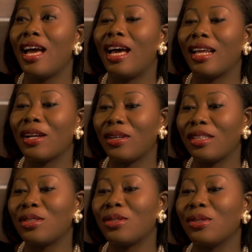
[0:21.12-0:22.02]
and I got
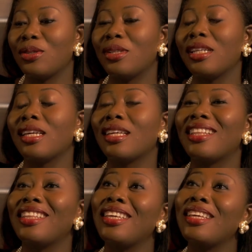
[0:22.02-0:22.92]
into uni,
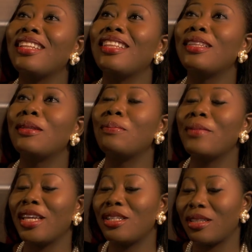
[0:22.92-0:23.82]
the
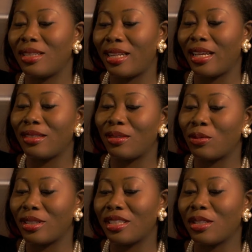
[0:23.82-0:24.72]
major that I
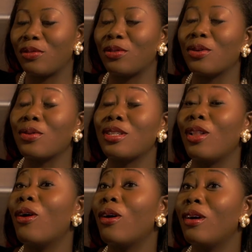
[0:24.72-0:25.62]
registered for was
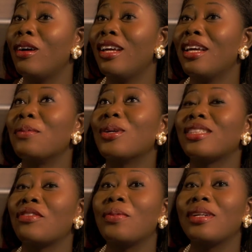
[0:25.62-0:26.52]
law,
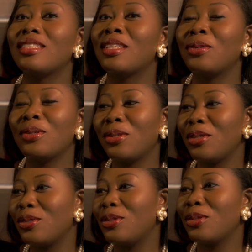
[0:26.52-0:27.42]
because everybody said, oh,
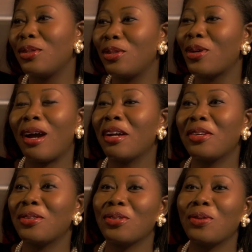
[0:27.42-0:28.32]
you
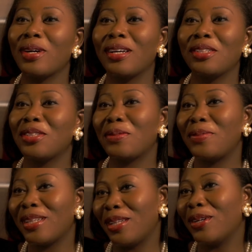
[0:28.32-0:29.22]
argue so well, you should
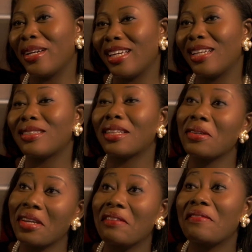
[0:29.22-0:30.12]
be a lawyer. I was like,
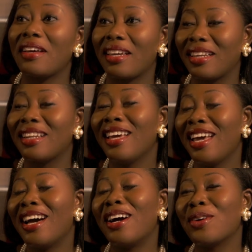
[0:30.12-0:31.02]
okay, fine,
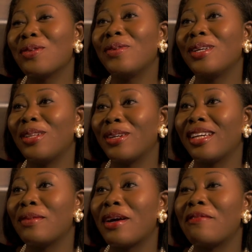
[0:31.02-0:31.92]
I'll go be a
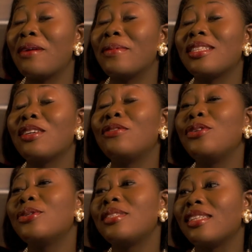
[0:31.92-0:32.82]
lawyer. But I found myself
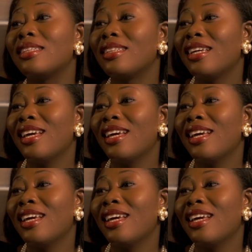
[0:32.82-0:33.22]
dozing.